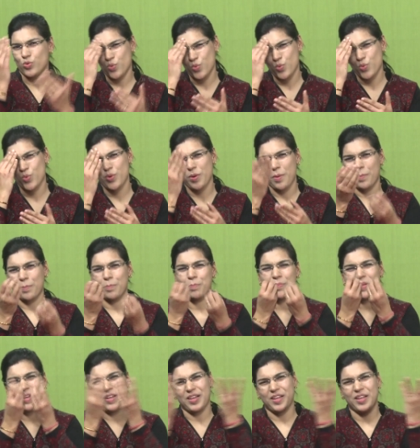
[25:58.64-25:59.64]
How
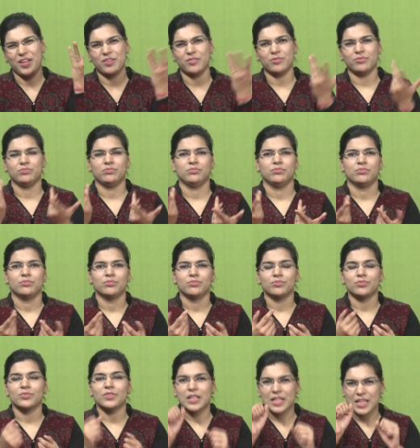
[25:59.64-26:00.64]
to send,
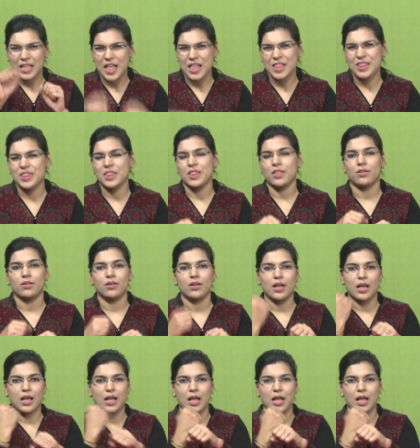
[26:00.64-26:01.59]
read and reply